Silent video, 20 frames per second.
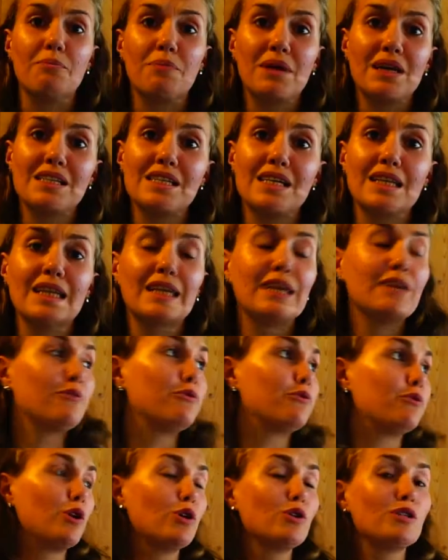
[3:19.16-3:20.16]
Basically,
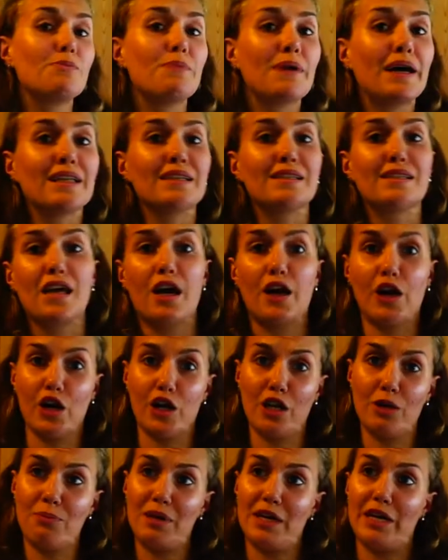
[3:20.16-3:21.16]
floaty pants are
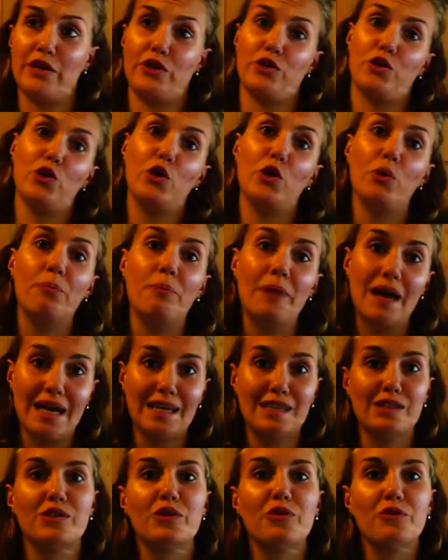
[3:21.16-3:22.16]
gonna be your
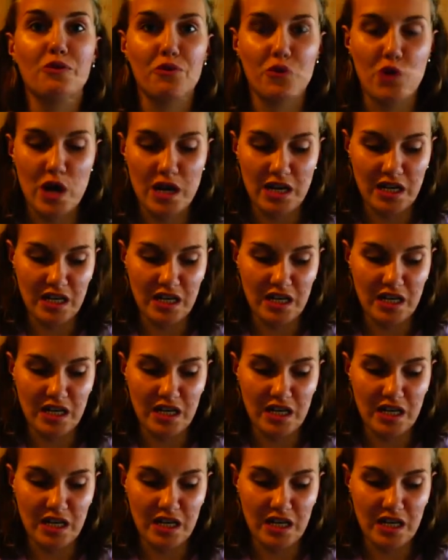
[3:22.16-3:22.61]
best friend.